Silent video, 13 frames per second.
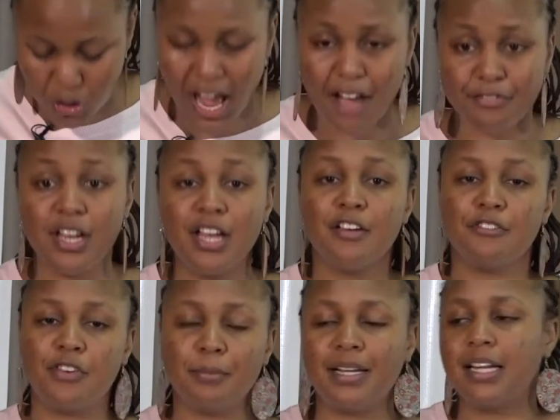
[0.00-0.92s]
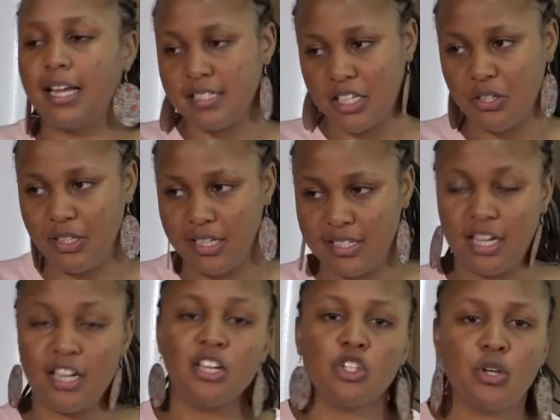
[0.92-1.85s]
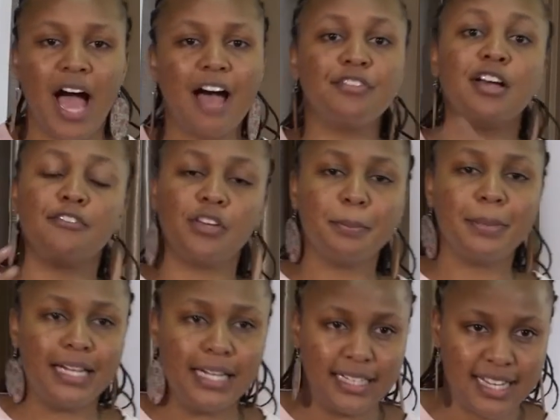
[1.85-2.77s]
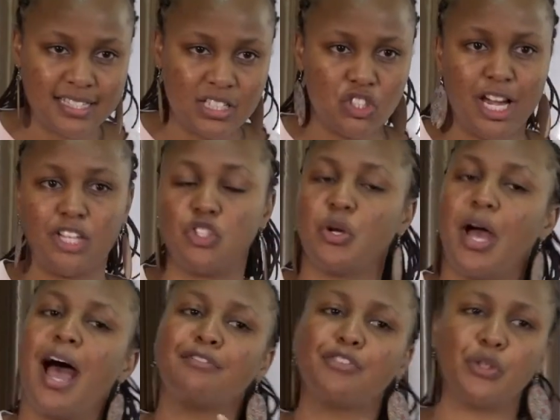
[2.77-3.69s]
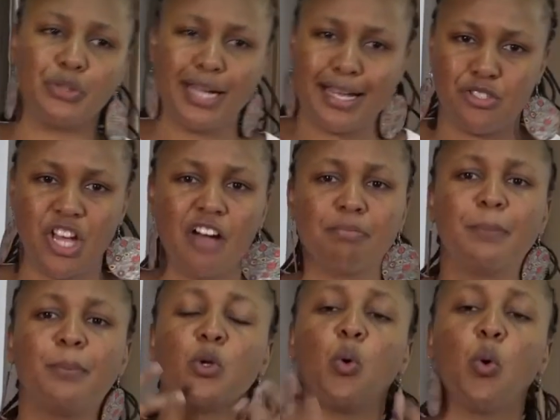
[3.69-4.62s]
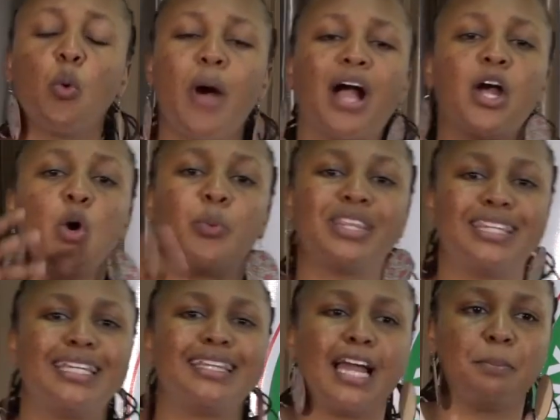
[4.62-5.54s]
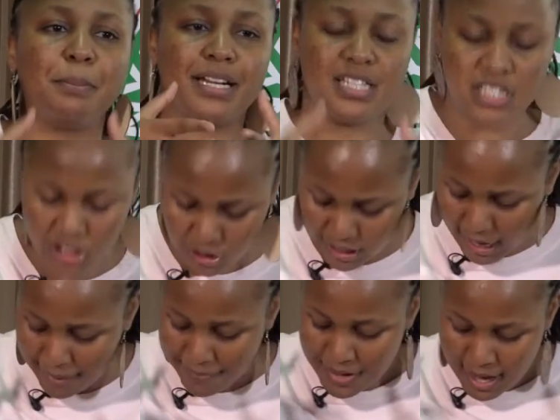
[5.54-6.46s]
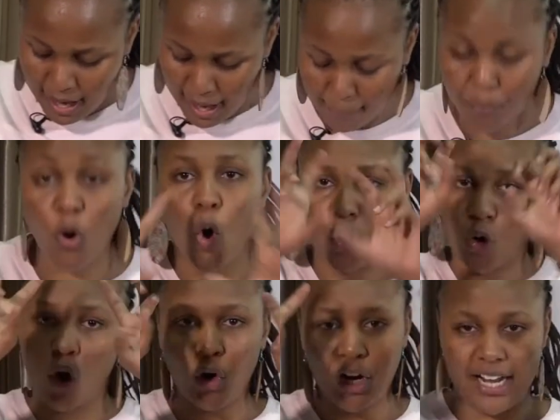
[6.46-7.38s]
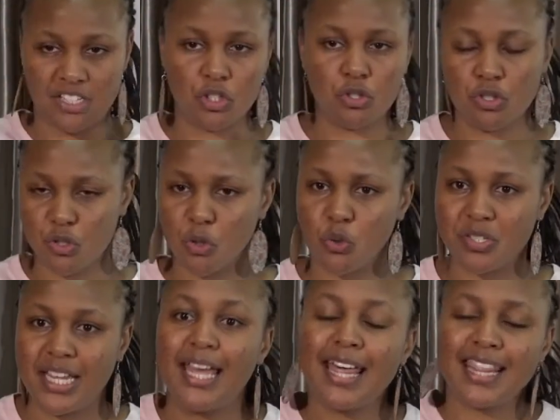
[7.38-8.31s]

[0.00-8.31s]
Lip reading: You have female, I'll take you later, you have female leaders in church, you have your nuns, you have people who work within that particular organization, so to say.